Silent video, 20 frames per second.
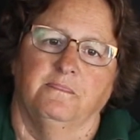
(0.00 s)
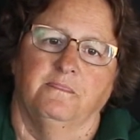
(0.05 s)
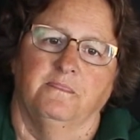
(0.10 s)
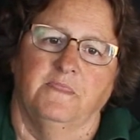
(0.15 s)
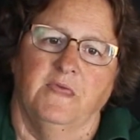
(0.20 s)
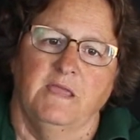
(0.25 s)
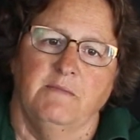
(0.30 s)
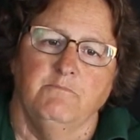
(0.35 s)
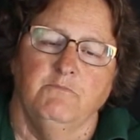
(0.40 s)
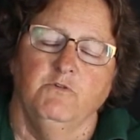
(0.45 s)

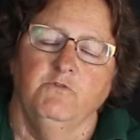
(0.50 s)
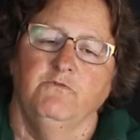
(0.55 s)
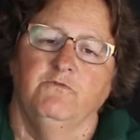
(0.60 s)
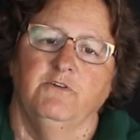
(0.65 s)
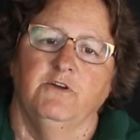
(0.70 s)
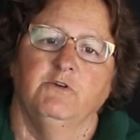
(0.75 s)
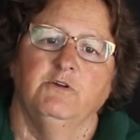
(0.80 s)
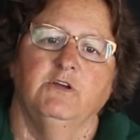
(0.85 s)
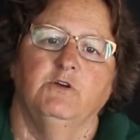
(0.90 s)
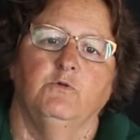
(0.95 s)
they move
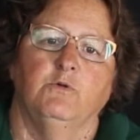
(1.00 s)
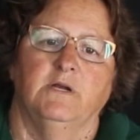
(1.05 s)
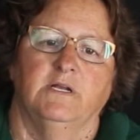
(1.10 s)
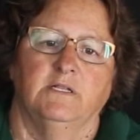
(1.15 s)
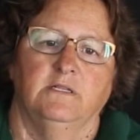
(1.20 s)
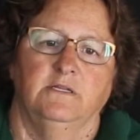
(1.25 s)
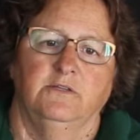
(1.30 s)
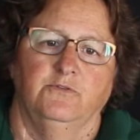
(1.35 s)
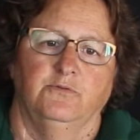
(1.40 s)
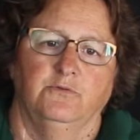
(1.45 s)
very
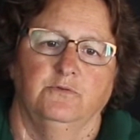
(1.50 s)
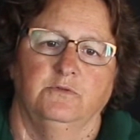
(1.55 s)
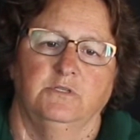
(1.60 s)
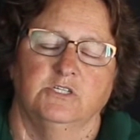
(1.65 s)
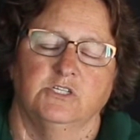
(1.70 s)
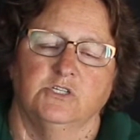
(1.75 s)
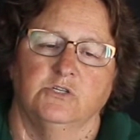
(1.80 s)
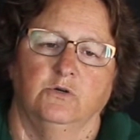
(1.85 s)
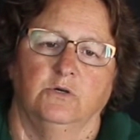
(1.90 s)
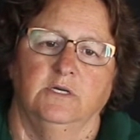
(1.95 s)
quickly through the
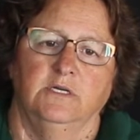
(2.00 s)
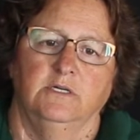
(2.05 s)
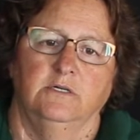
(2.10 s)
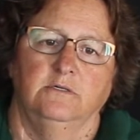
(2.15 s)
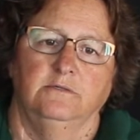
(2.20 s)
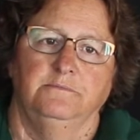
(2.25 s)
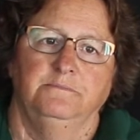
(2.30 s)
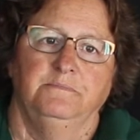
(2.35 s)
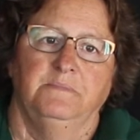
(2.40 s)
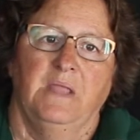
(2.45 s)

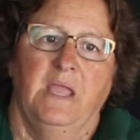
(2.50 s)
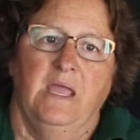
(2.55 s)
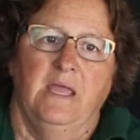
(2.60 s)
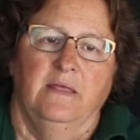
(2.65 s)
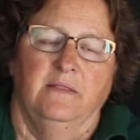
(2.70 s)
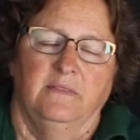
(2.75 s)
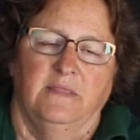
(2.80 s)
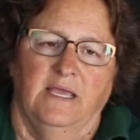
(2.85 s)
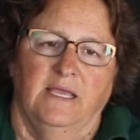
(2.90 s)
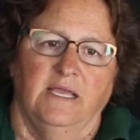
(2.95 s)
soil.
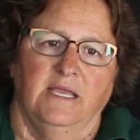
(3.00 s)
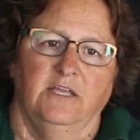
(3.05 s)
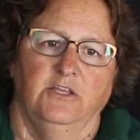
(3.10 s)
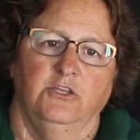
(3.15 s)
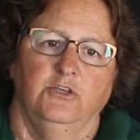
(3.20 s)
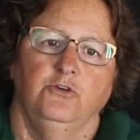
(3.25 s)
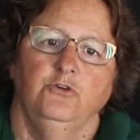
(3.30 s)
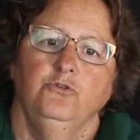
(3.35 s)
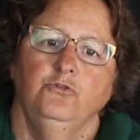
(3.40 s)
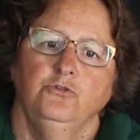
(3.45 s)
They get
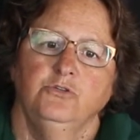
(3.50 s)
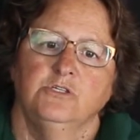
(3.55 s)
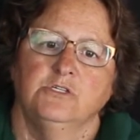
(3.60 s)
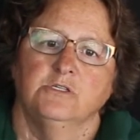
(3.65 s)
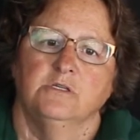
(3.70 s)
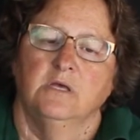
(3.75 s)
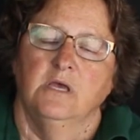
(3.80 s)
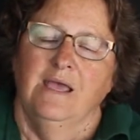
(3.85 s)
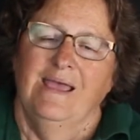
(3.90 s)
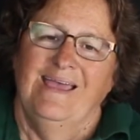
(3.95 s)

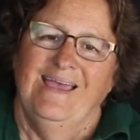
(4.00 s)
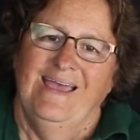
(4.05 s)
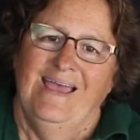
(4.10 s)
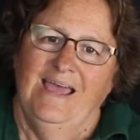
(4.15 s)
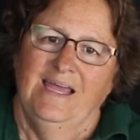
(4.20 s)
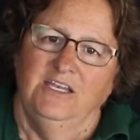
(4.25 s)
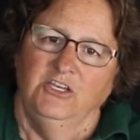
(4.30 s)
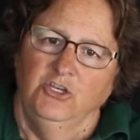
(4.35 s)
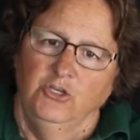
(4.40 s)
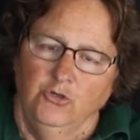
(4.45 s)
used
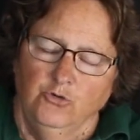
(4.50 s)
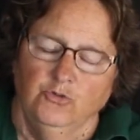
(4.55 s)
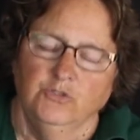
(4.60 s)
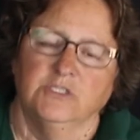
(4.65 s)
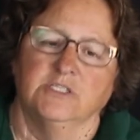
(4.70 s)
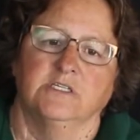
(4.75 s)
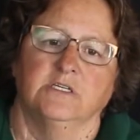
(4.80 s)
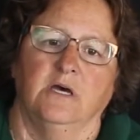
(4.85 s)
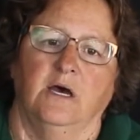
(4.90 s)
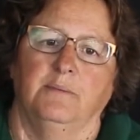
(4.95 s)
and
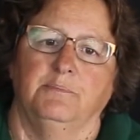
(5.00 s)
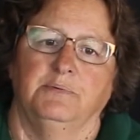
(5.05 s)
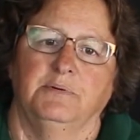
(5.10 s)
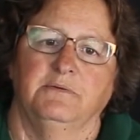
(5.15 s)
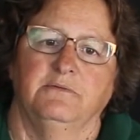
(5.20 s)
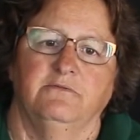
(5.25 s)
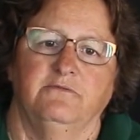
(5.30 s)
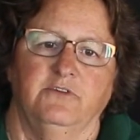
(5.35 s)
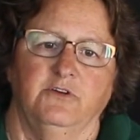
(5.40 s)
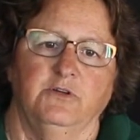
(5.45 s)
used up
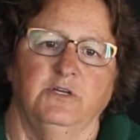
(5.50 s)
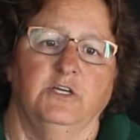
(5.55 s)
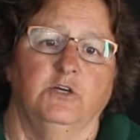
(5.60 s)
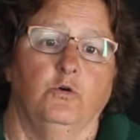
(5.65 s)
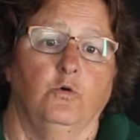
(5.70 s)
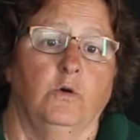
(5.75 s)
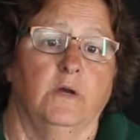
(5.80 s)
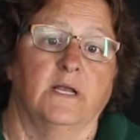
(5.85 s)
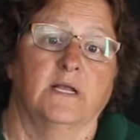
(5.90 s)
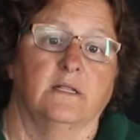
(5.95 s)
very
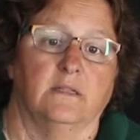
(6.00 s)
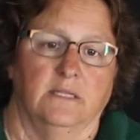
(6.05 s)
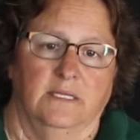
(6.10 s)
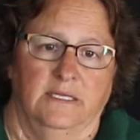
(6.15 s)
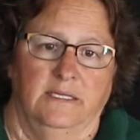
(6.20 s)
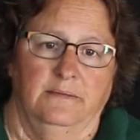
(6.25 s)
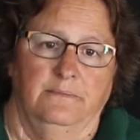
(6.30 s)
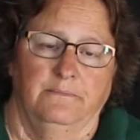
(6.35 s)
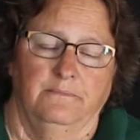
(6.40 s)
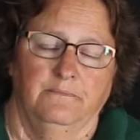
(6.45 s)

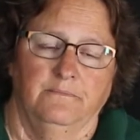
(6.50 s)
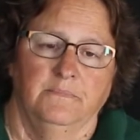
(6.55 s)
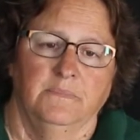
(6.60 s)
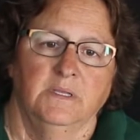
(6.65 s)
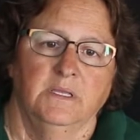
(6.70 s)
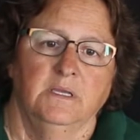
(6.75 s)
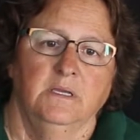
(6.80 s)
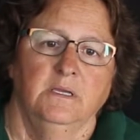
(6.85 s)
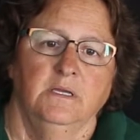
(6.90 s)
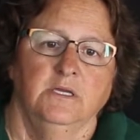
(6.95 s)
quickly.
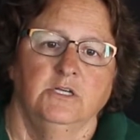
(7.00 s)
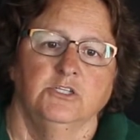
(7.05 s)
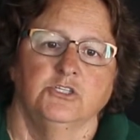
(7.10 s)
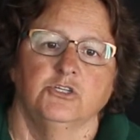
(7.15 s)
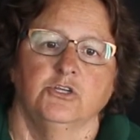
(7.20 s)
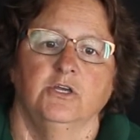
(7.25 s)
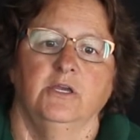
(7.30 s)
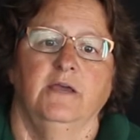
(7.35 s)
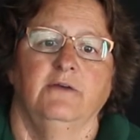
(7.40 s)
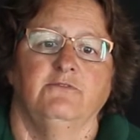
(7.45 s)
So
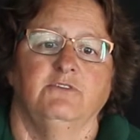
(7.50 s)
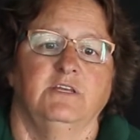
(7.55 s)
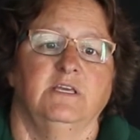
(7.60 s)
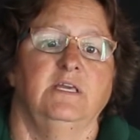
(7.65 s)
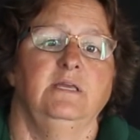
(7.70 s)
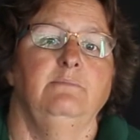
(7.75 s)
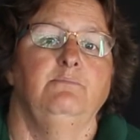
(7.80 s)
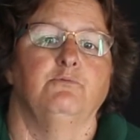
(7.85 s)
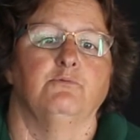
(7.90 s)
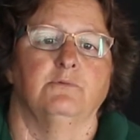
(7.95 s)
you have to
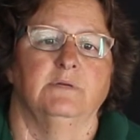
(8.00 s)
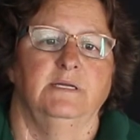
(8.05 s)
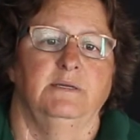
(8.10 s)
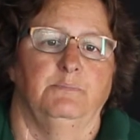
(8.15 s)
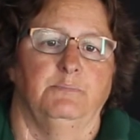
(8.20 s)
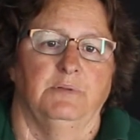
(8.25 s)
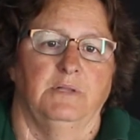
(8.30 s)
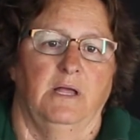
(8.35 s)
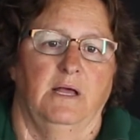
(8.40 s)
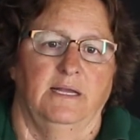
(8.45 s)
keep
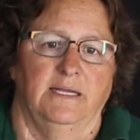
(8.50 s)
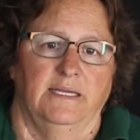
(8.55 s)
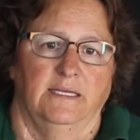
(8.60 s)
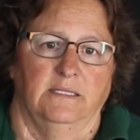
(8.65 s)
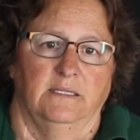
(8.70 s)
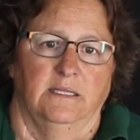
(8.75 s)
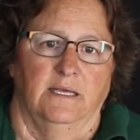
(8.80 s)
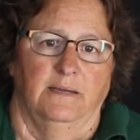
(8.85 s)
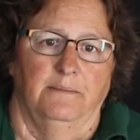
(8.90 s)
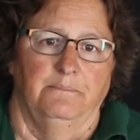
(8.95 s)
reapplying
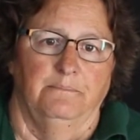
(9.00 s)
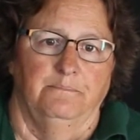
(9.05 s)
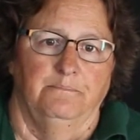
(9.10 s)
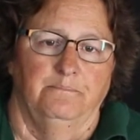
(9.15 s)
them.